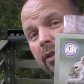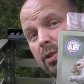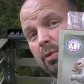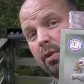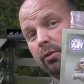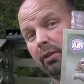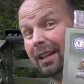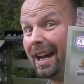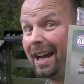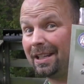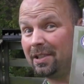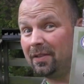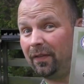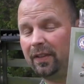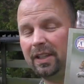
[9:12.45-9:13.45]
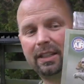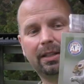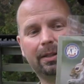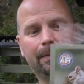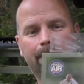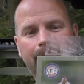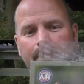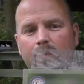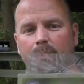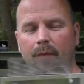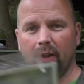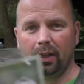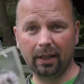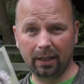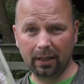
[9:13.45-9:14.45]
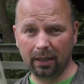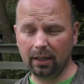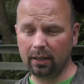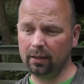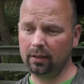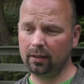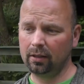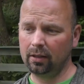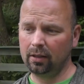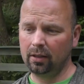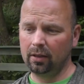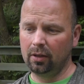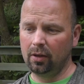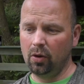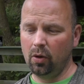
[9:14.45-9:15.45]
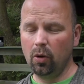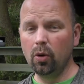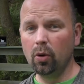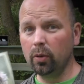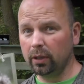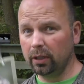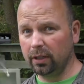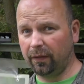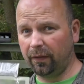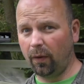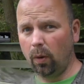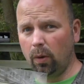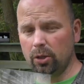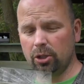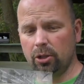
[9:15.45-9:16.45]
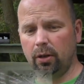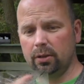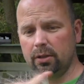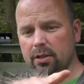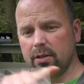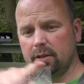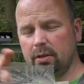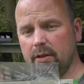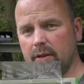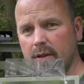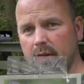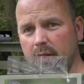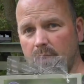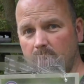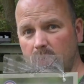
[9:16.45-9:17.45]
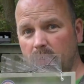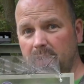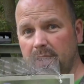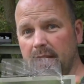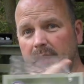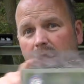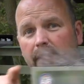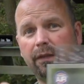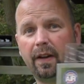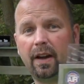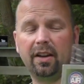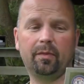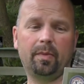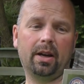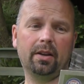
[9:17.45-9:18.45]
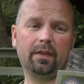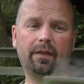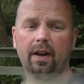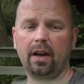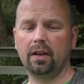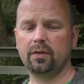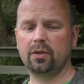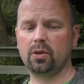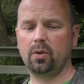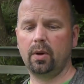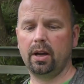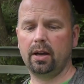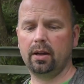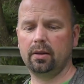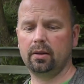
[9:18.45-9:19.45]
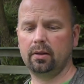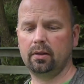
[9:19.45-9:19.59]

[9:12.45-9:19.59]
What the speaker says: the squirrel at his feet. Again, only four shots within that 5x5 square,